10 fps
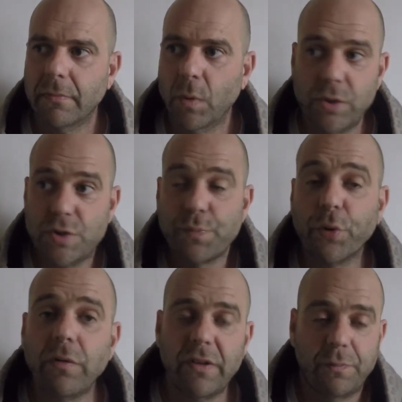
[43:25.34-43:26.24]
which is
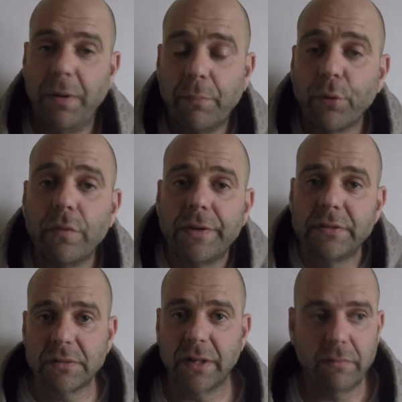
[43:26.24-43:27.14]
proven, it's been
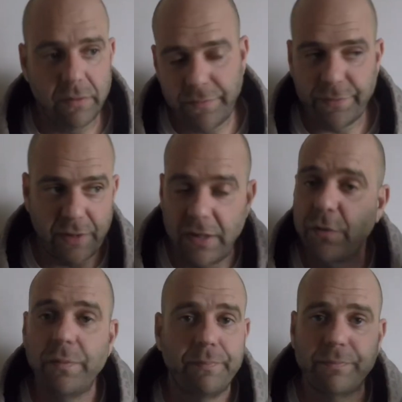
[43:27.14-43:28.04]
proven, like we've seen
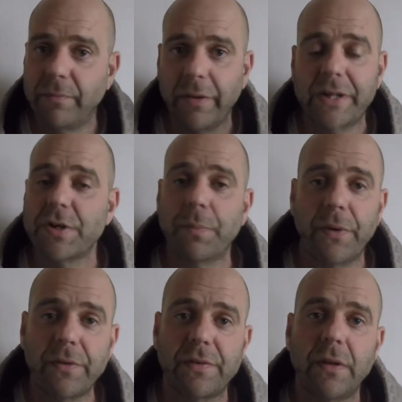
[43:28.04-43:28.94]
his electric
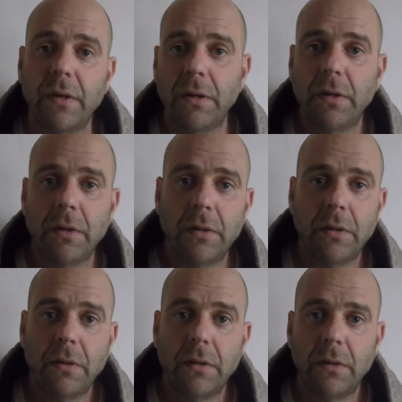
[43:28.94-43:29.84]
bills,
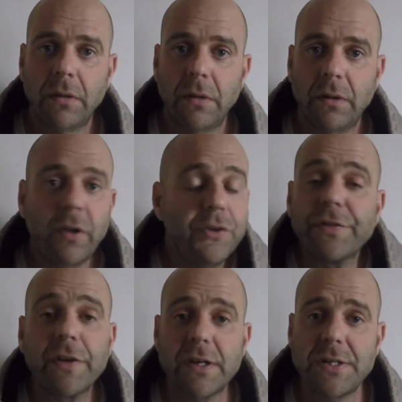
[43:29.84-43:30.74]
they'll
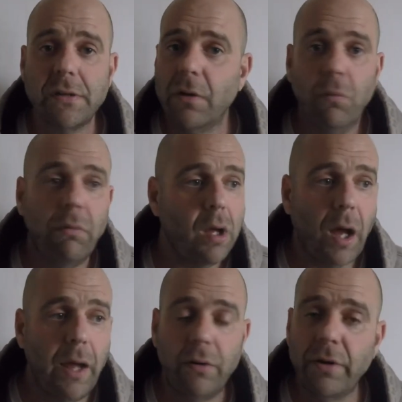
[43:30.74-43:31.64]
just look at you like,
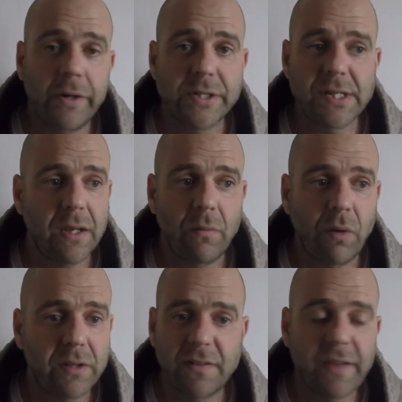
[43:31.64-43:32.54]
I don't understand
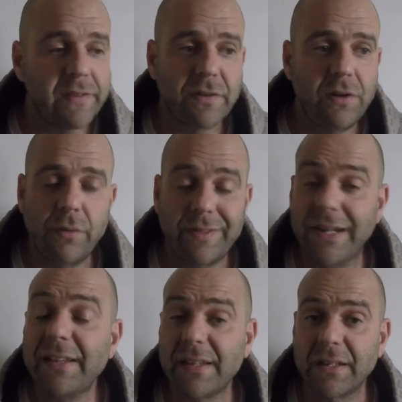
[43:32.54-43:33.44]
what this has to do with
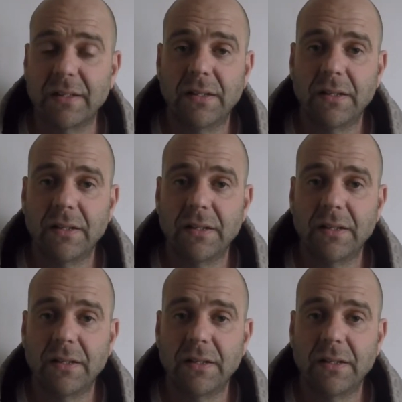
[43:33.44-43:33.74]
anything.